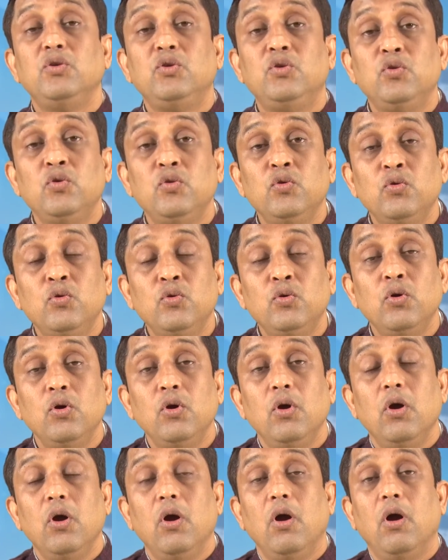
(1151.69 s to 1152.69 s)
to
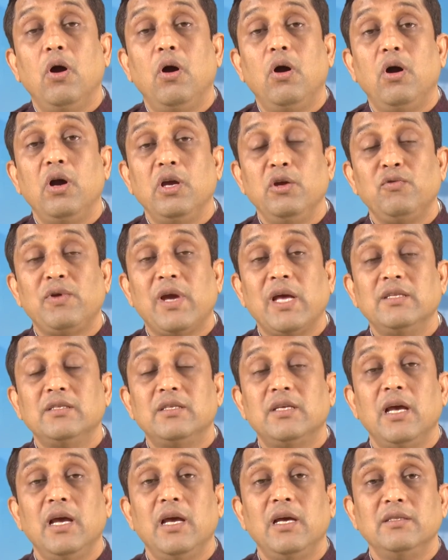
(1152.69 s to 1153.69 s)
you can
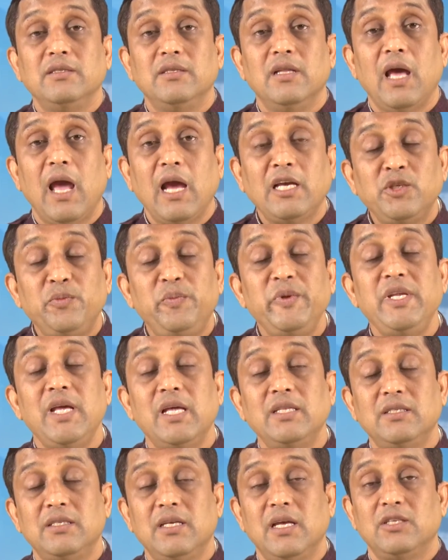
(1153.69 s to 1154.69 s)
say
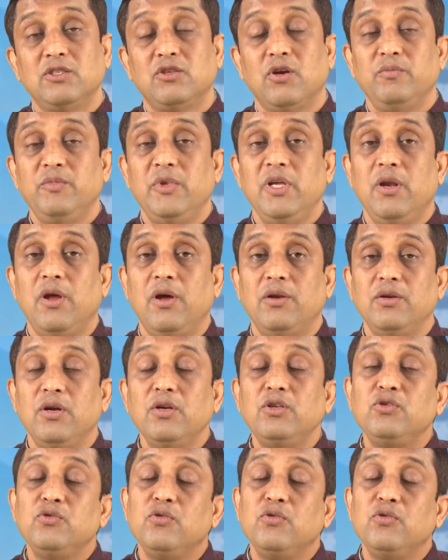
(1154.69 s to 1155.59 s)
experiences of the learners,